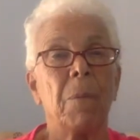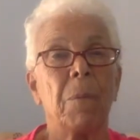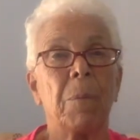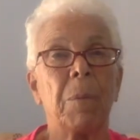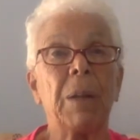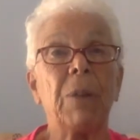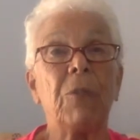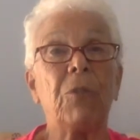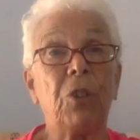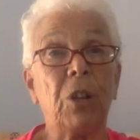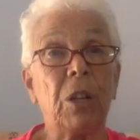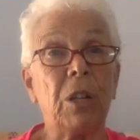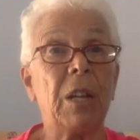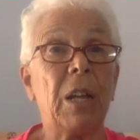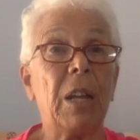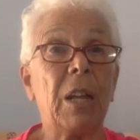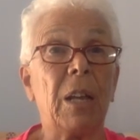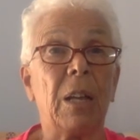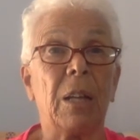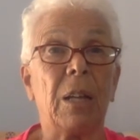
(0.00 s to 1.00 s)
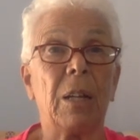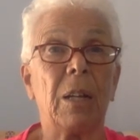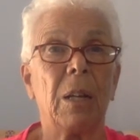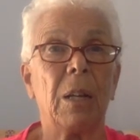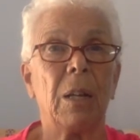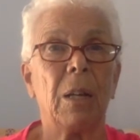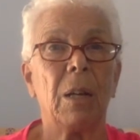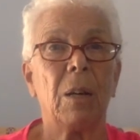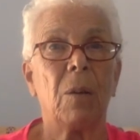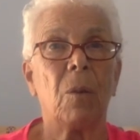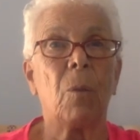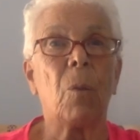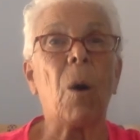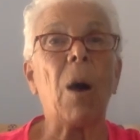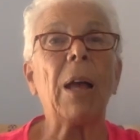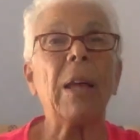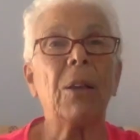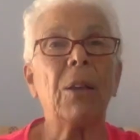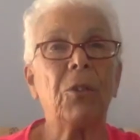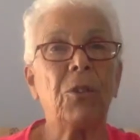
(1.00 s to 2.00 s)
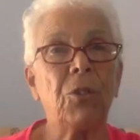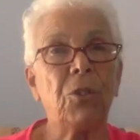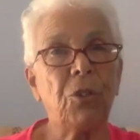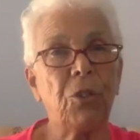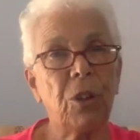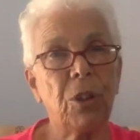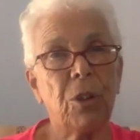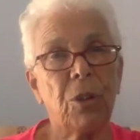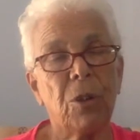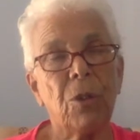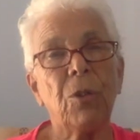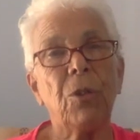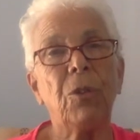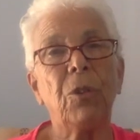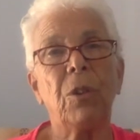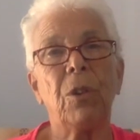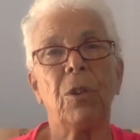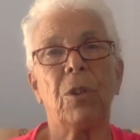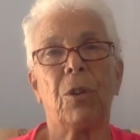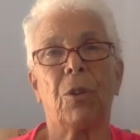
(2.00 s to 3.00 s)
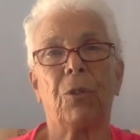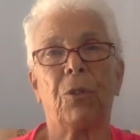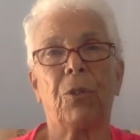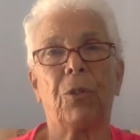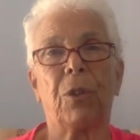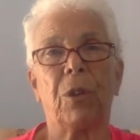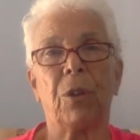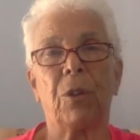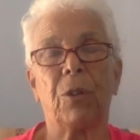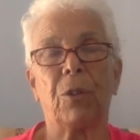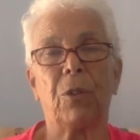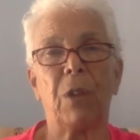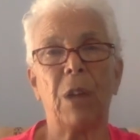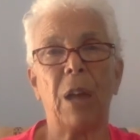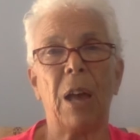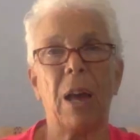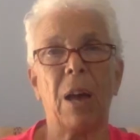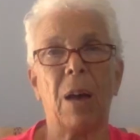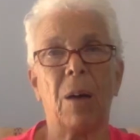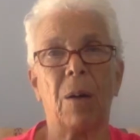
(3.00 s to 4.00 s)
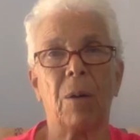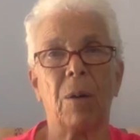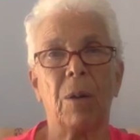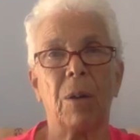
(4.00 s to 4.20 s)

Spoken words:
But if she did, why isn't she using those skills now?